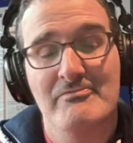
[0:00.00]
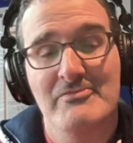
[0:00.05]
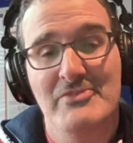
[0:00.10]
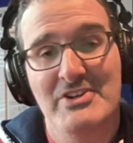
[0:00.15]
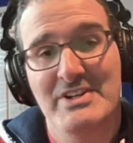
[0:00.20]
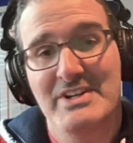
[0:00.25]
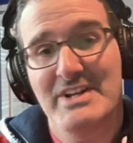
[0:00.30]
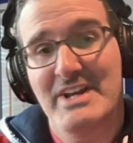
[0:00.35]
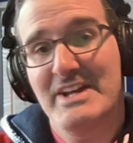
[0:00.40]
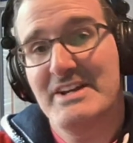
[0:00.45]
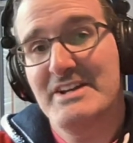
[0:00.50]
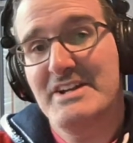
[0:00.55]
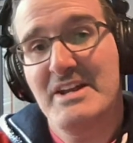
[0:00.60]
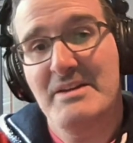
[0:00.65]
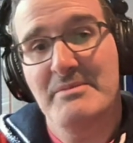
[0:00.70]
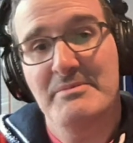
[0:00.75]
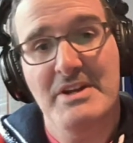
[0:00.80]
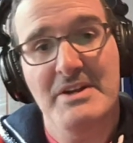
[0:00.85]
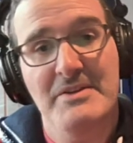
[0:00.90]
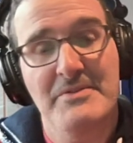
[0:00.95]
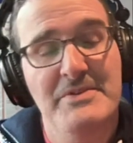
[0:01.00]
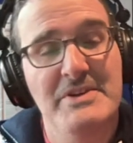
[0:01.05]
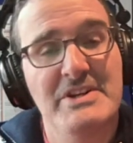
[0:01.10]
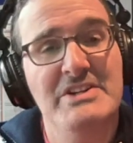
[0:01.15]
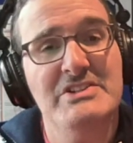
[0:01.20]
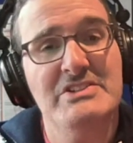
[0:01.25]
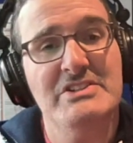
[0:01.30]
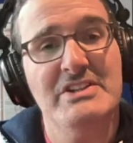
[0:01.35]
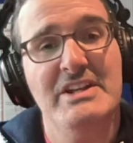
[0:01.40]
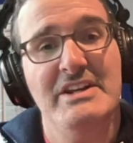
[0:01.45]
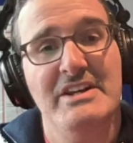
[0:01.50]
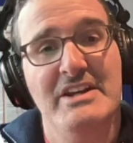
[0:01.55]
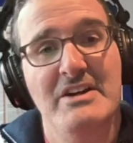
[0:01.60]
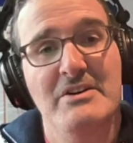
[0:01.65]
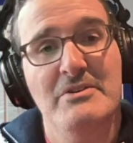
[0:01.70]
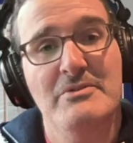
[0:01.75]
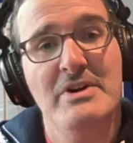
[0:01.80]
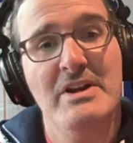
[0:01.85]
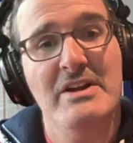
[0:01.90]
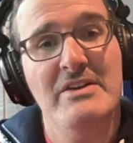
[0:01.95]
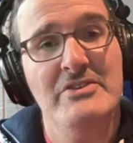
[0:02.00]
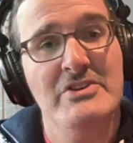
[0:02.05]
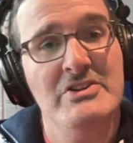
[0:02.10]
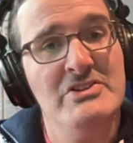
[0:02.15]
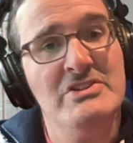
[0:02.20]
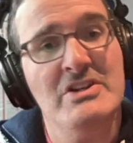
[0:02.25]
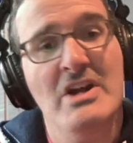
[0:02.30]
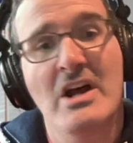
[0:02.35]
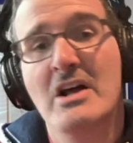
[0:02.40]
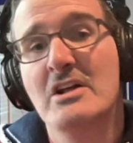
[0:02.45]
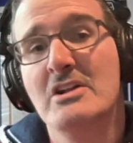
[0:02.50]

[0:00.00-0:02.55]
You can get a game day feast, late night cravings,